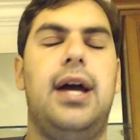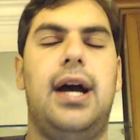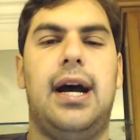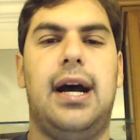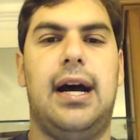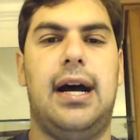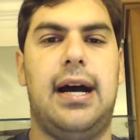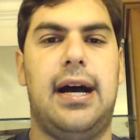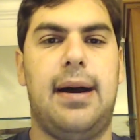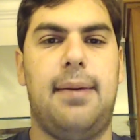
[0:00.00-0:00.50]

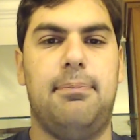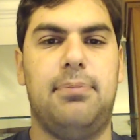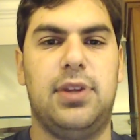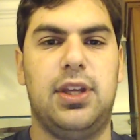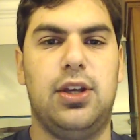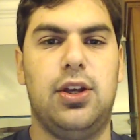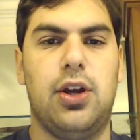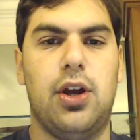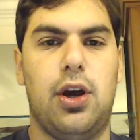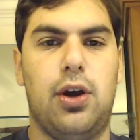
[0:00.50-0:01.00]

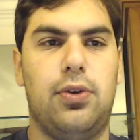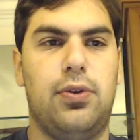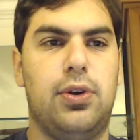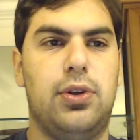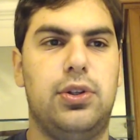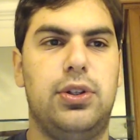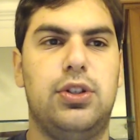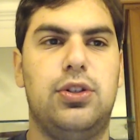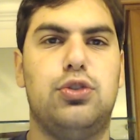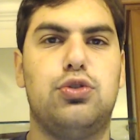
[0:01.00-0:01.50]

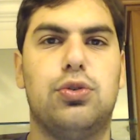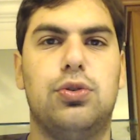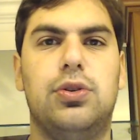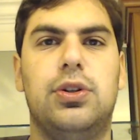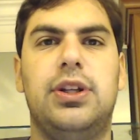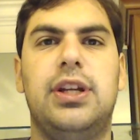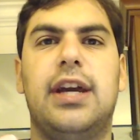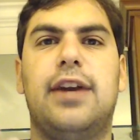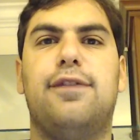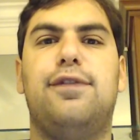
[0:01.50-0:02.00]

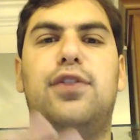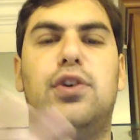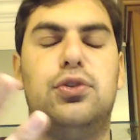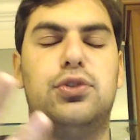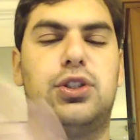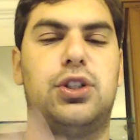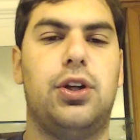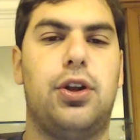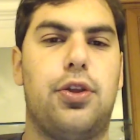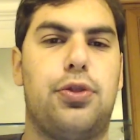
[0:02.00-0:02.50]
Nick
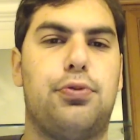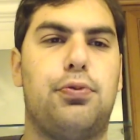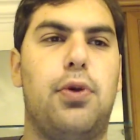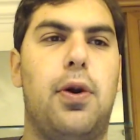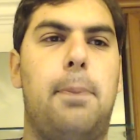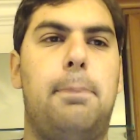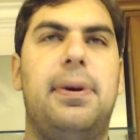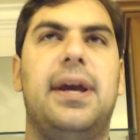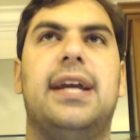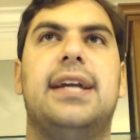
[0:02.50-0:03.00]
Foles could have
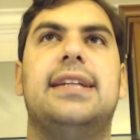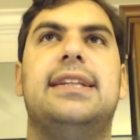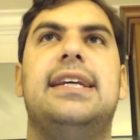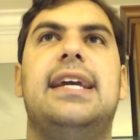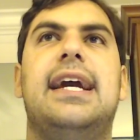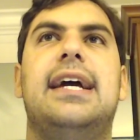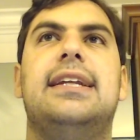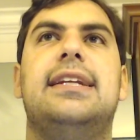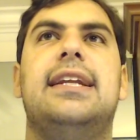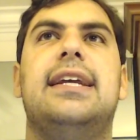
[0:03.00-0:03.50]
threw a pick at
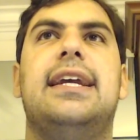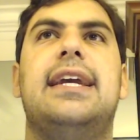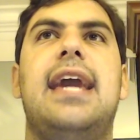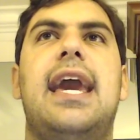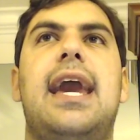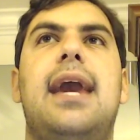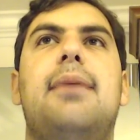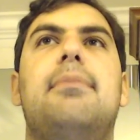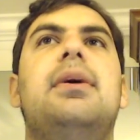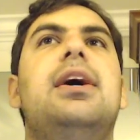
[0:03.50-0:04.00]
the end of the
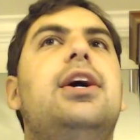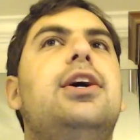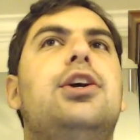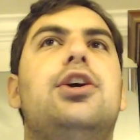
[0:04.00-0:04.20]
game.